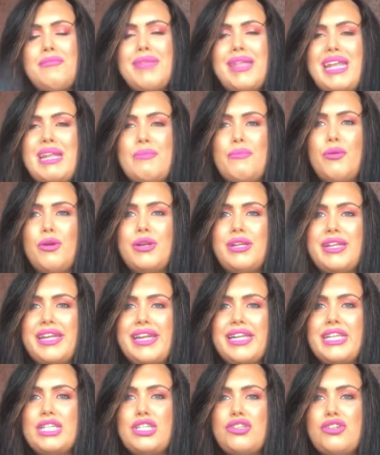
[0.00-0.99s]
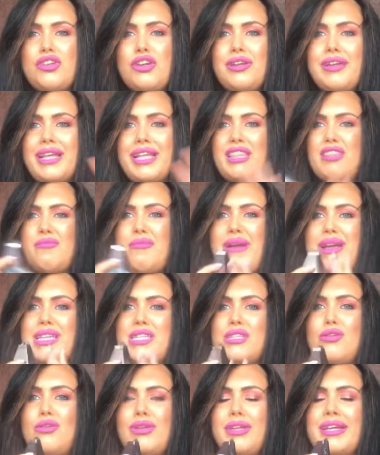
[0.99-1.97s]
Then they put angel to it, like they
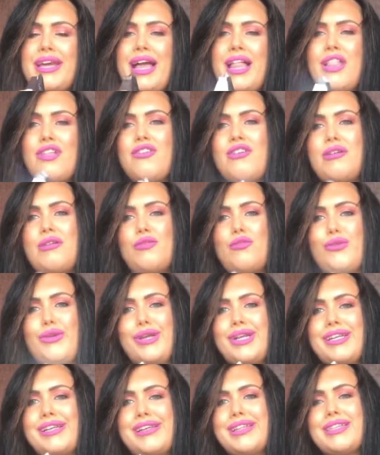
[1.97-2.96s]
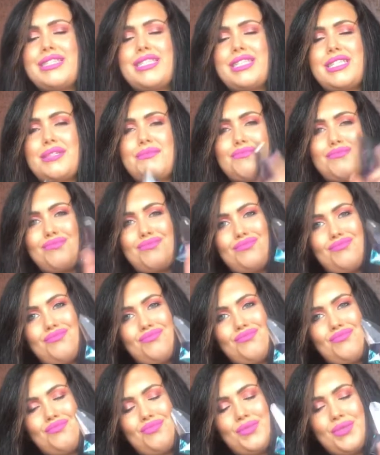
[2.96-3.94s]
mix it all together and create this.
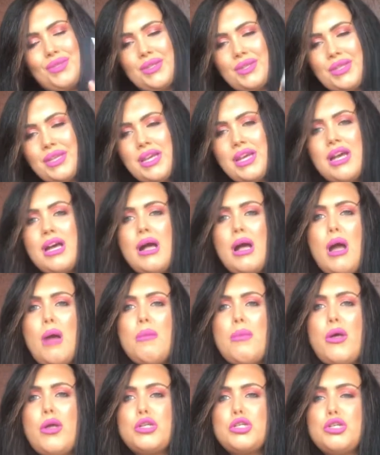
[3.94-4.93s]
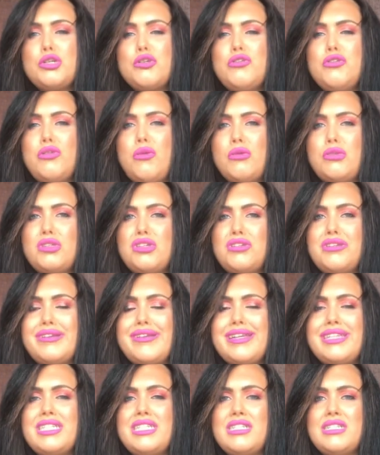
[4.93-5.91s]
I'm not sure the notes on
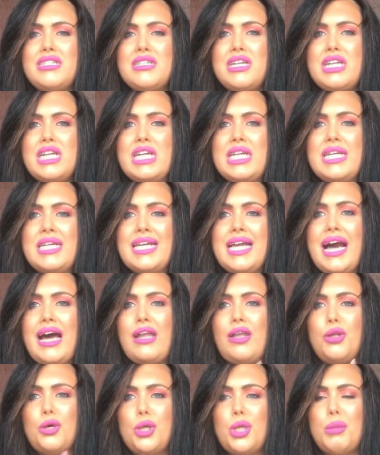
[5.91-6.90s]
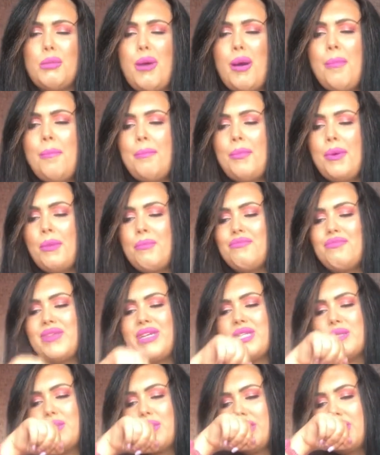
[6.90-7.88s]
this. You can look them up, but
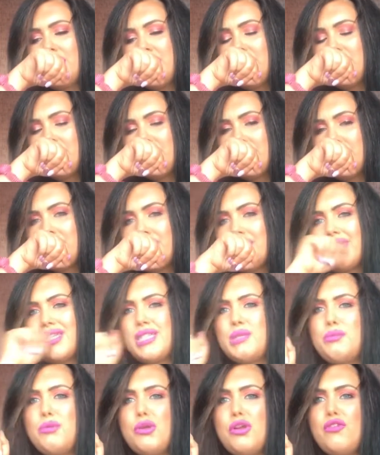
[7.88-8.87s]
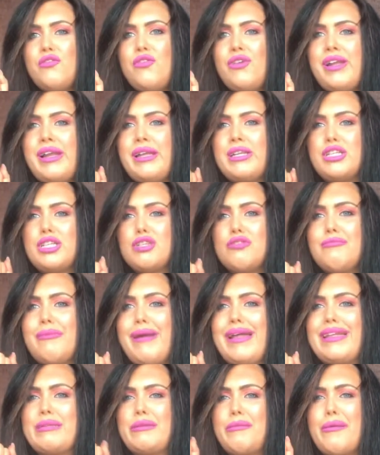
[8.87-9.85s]
this one is beautiful and just
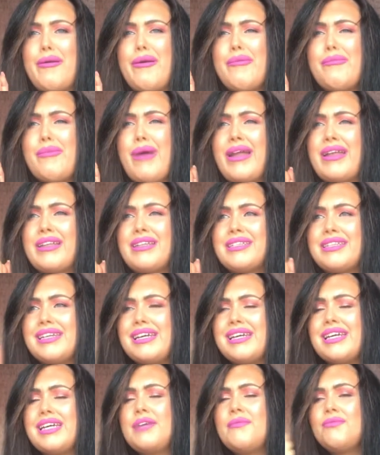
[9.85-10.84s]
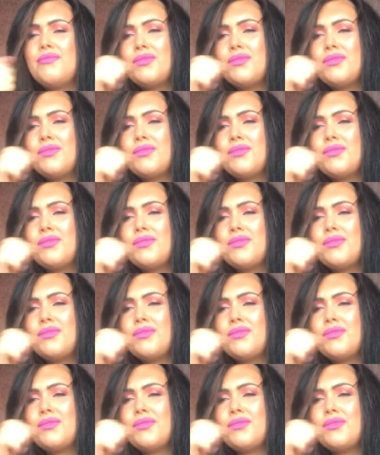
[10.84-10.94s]
reminds me of my wedding day.